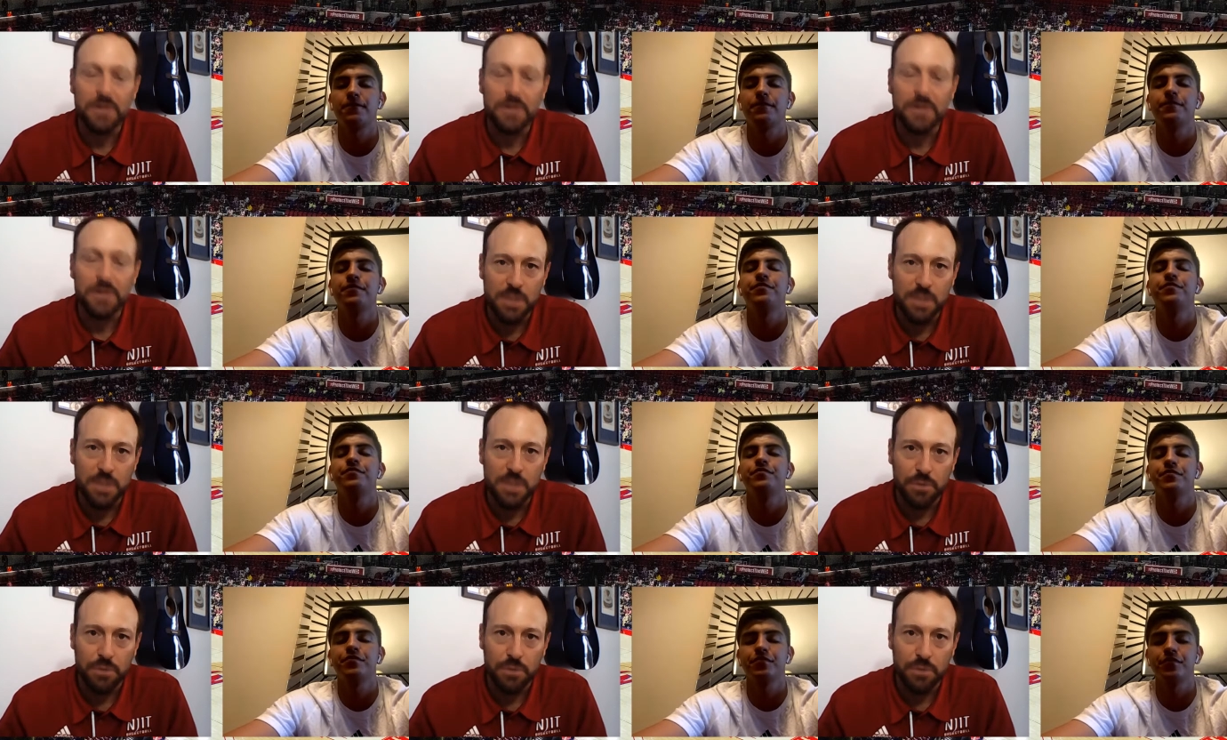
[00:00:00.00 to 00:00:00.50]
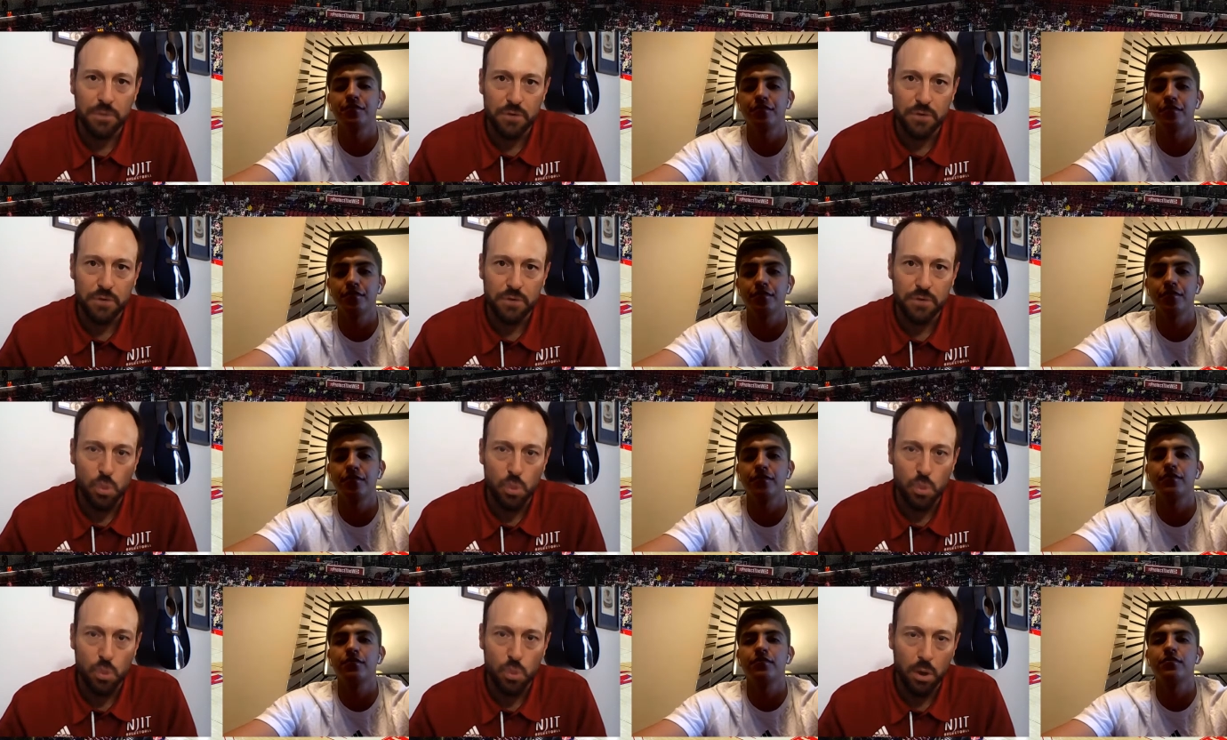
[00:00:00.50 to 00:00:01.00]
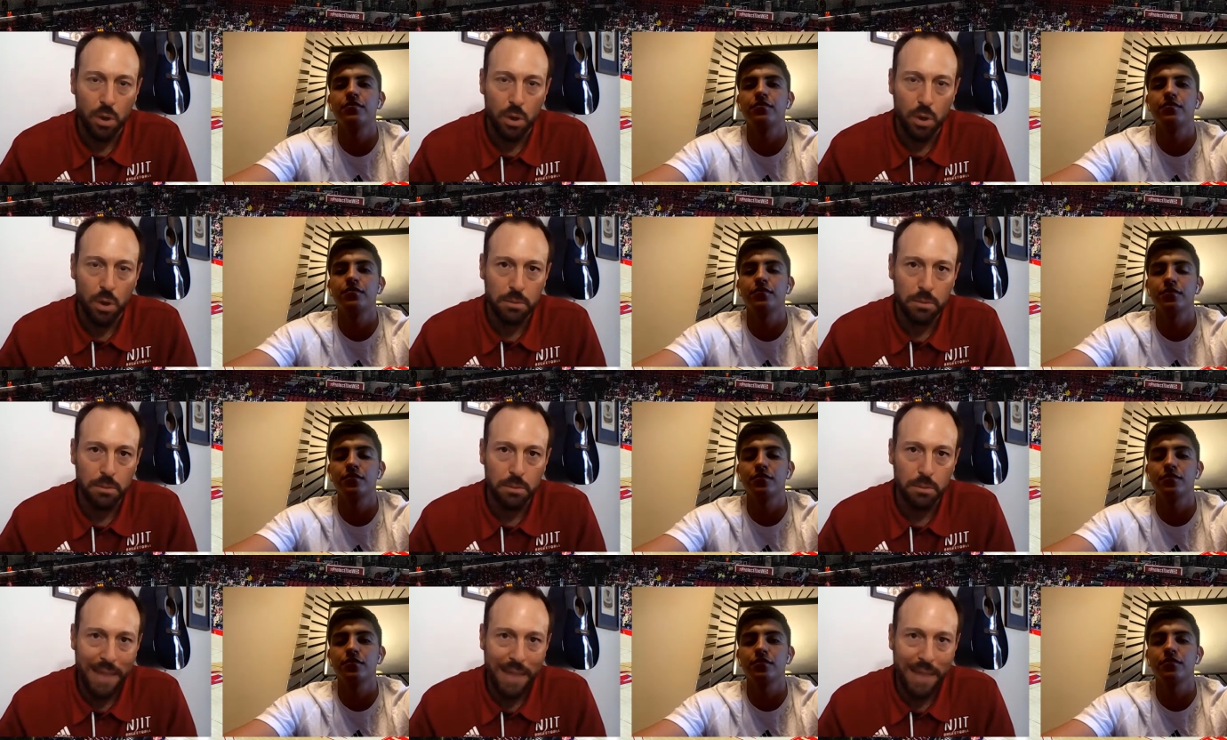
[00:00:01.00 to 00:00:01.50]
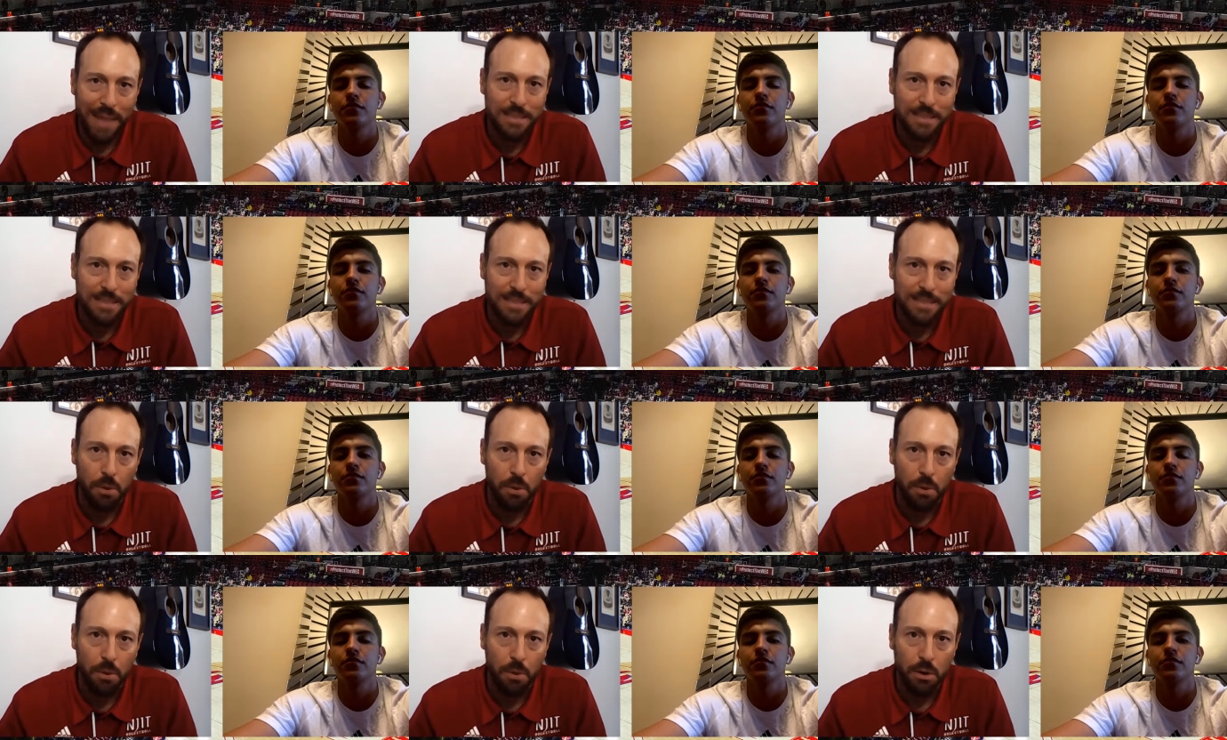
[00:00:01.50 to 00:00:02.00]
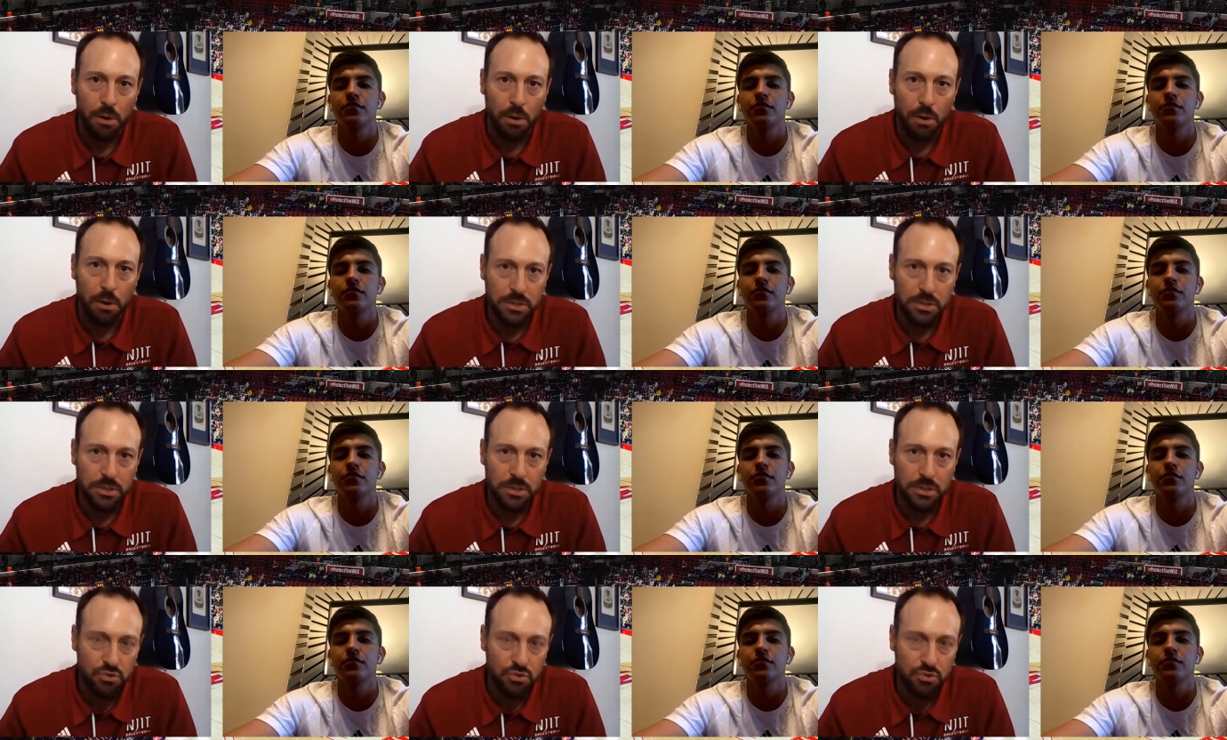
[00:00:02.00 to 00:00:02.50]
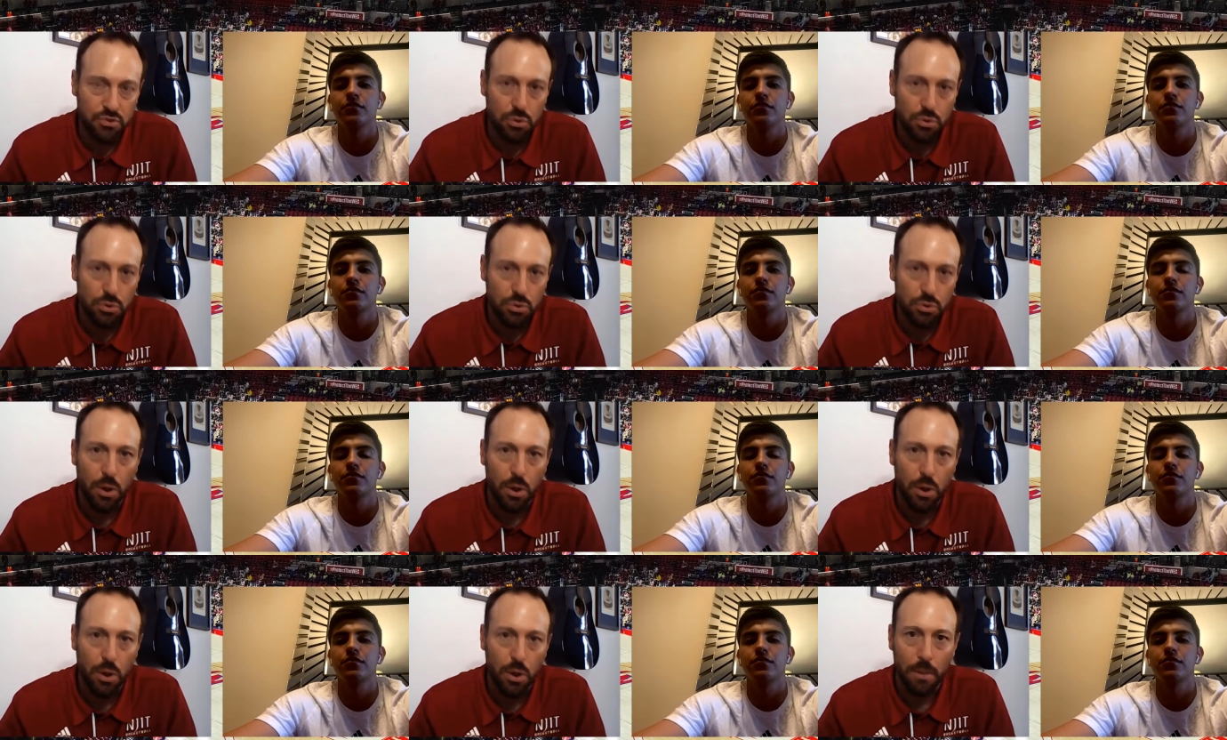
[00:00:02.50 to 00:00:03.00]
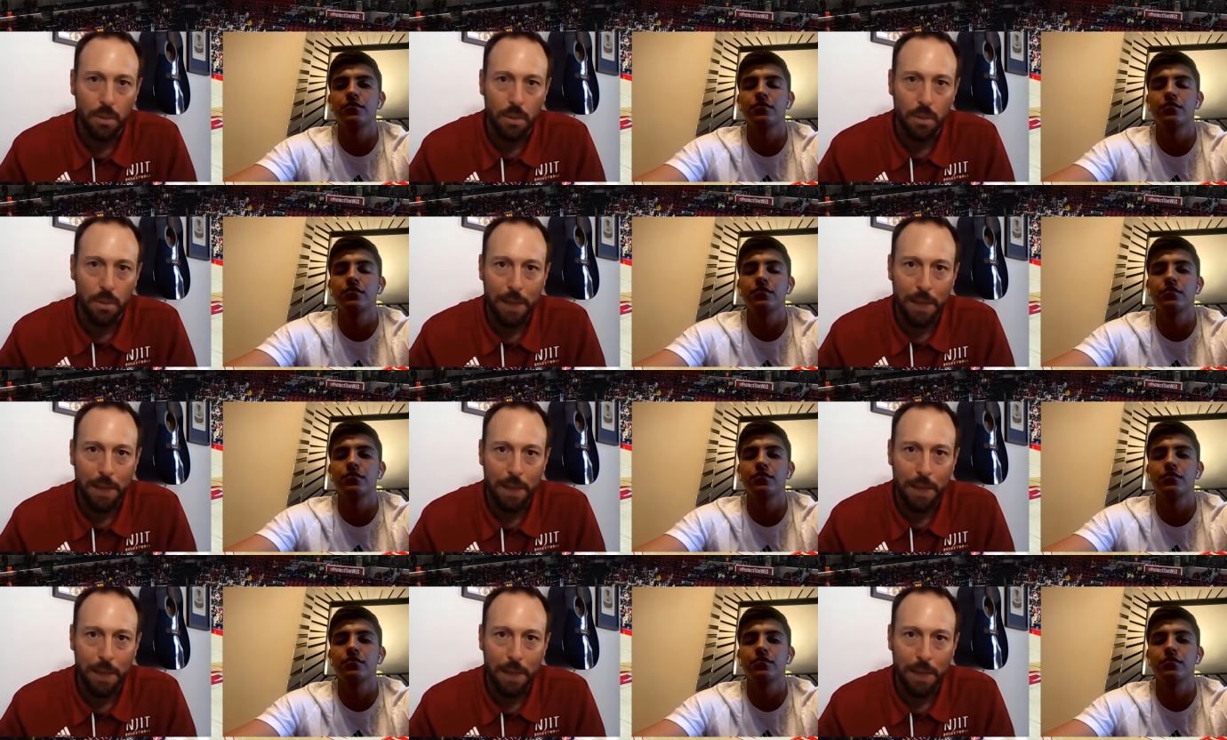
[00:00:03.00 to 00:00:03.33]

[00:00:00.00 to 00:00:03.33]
Speaker 1: see what Division One basketball is truly all about,